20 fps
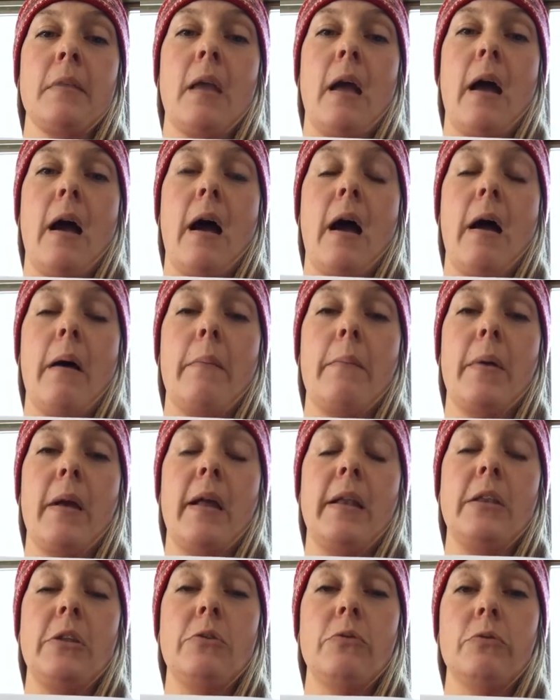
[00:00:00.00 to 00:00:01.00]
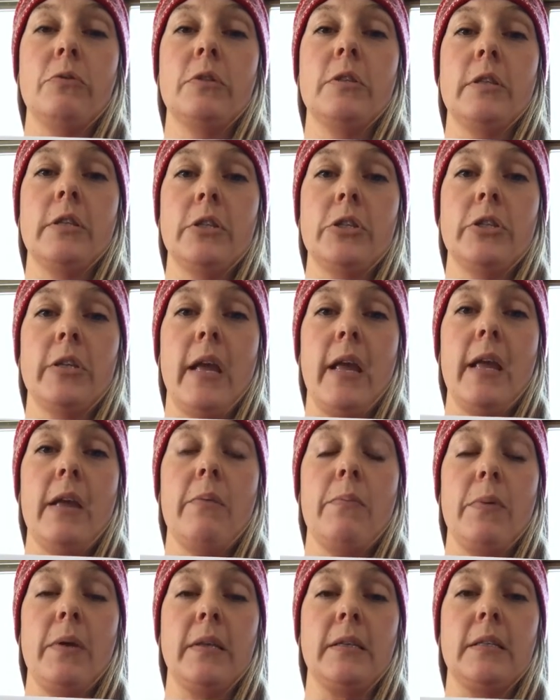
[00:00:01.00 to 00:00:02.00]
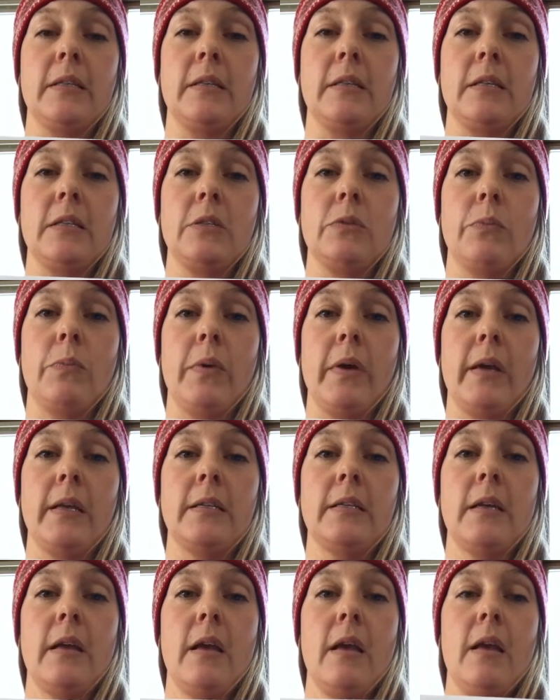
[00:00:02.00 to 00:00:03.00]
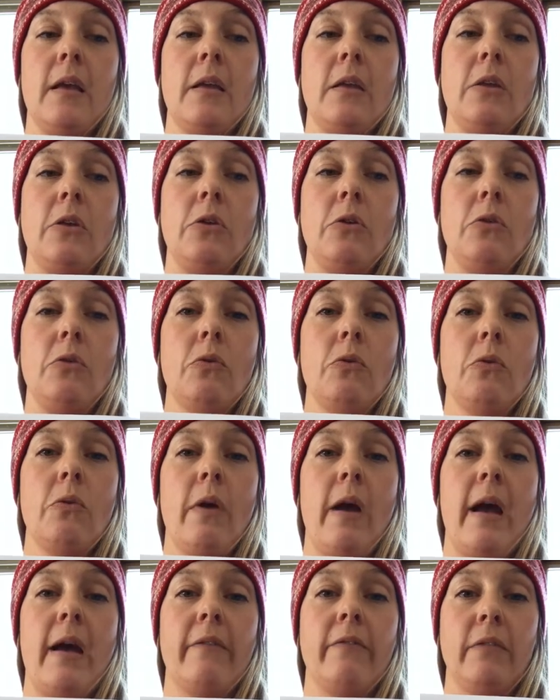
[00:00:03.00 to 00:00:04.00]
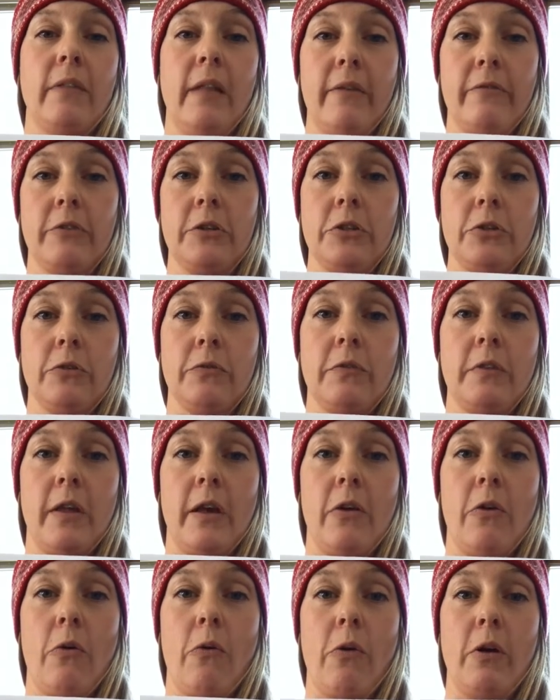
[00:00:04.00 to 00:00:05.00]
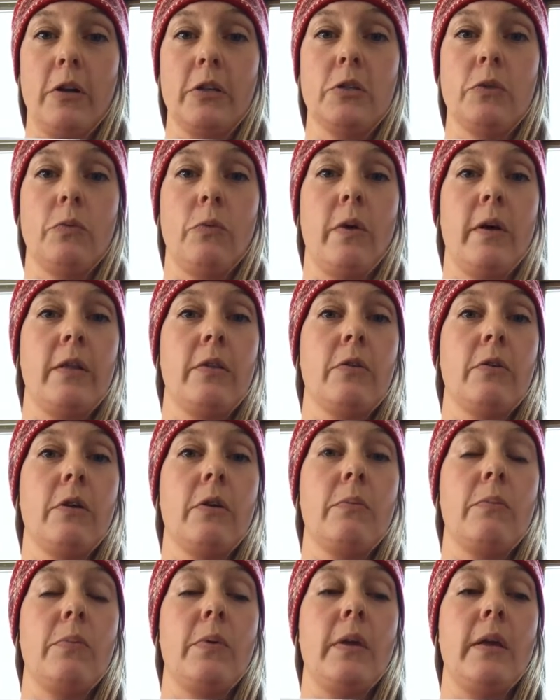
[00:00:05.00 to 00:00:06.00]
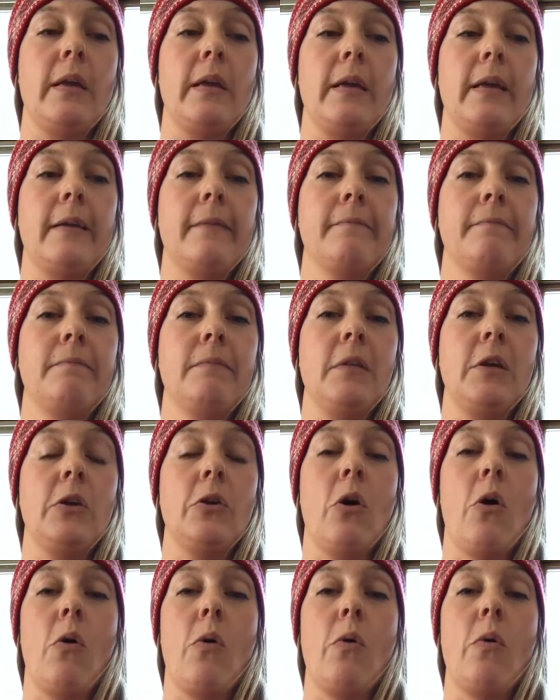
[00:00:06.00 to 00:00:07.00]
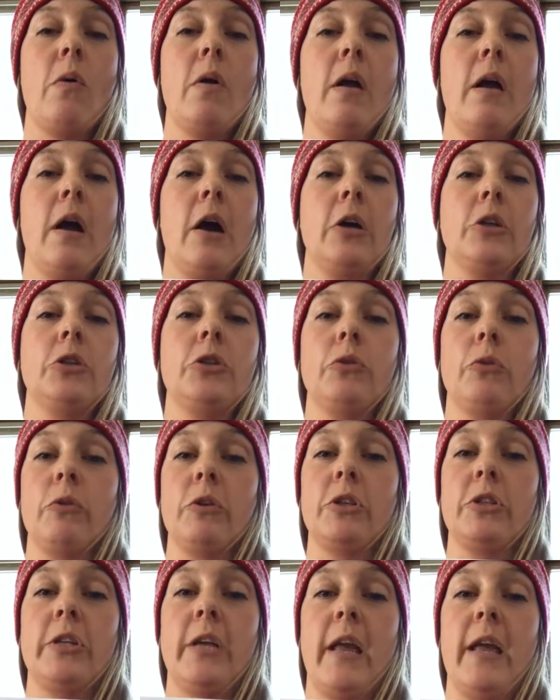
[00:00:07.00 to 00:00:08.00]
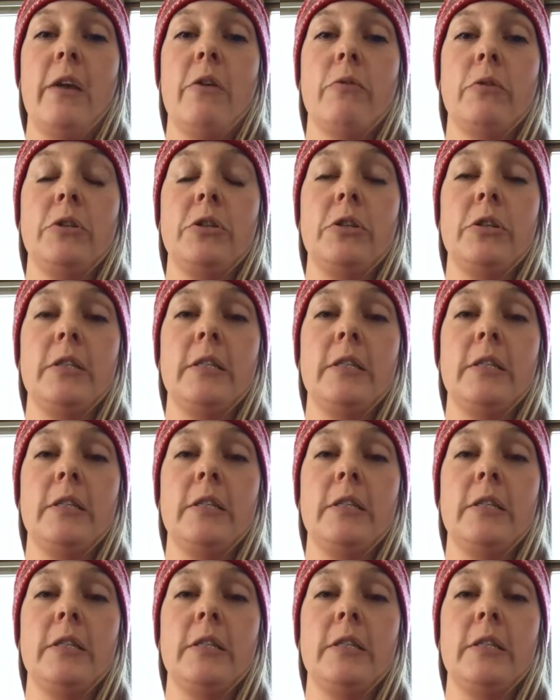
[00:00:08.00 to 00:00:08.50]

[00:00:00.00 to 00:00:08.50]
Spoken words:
and use the shank piece of this bit, you have leverage over that horse, whether it be, a short shank, which you